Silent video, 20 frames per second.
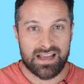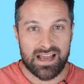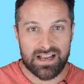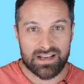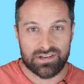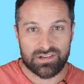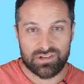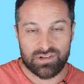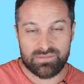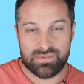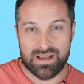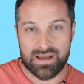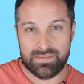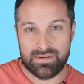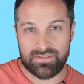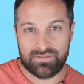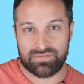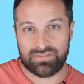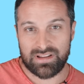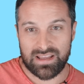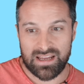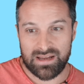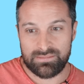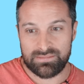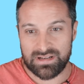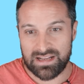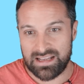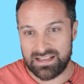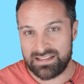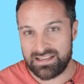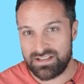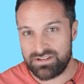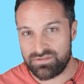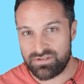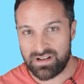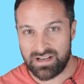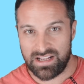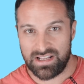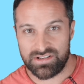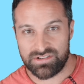not you become inflamed and then you
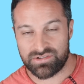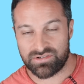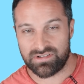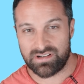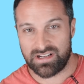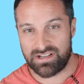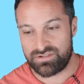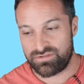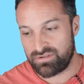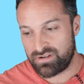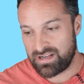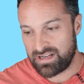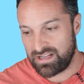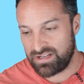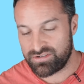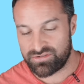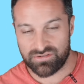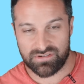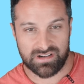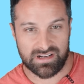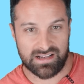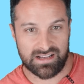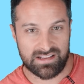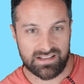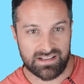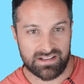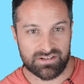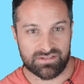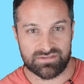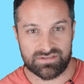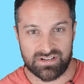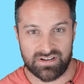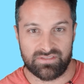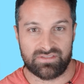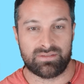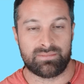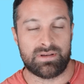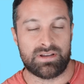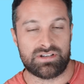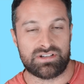get injured, it's you get injured and then there's
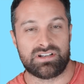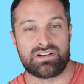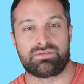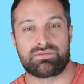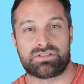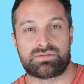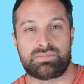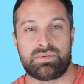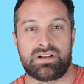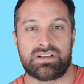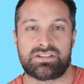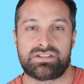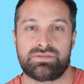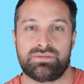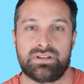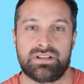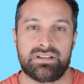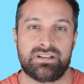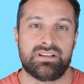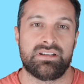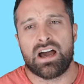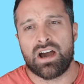inflammation in response to it.